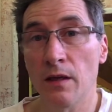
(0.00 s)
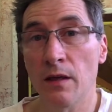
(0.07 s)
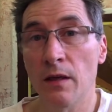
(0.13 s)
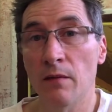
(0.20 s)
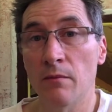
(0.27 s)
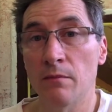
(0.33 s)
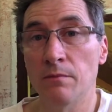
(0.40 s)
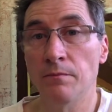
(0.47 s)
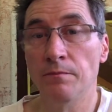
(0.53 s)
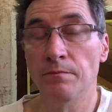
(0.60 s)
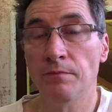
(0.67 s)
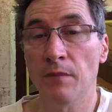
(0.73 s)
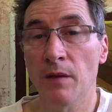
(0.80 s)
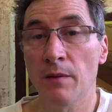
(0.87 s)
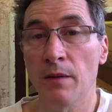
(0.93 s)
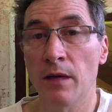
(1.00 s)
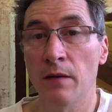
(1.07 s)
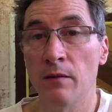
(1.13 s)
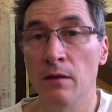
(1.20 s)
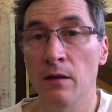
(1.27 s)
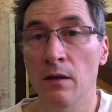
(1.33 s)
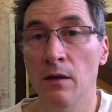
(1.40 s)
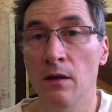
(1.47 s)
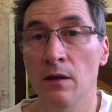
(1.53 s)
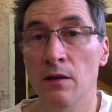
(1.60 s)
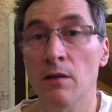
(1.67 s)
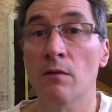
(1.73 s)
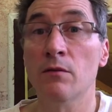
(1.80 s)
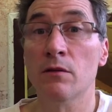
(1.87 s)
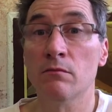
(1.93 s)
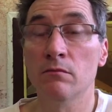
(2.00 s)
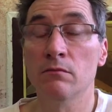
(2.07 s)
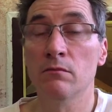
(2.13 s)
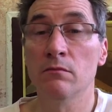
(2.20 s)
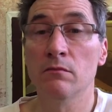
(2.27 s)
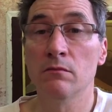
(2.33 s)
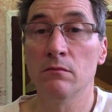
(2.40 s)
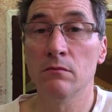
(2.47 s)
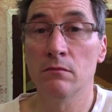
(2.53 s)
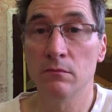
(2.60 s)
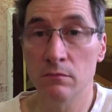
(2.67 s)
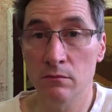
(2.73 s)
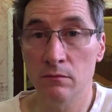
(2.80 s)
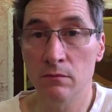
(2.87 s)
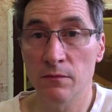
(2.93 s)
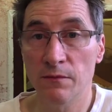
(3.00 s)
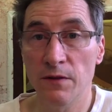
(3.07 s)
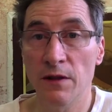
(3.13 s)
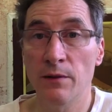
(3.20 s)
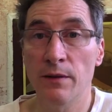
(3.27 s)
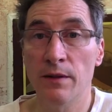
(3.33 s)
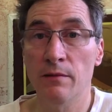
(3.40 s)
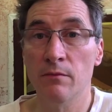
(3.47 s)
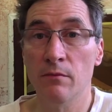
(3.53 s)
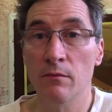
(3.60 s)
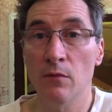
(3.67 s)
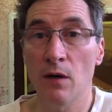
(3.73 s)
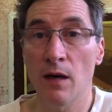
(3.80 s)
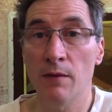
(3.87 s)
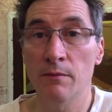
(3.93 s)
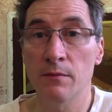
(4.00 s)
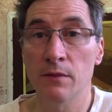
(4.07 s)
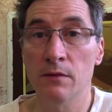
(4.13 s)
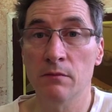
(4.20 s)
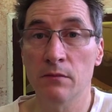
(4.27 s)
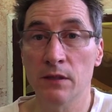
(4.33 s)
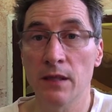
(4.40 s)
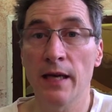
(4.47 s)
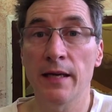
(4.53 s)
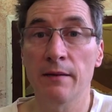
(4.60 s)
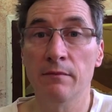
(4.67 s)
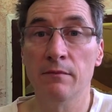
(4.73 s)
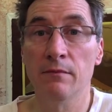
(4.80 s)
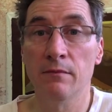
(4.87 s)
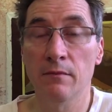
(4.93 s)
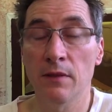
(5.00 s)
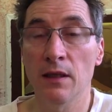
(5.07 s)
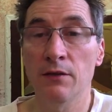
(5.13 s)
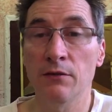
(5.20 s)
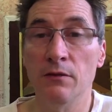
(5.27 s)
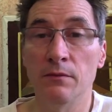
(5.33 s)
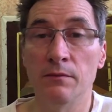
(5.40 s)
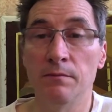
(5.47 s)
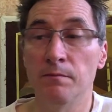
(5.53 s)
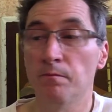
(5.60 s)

yeah, there we go. So I'll fill you in what happens today, later on.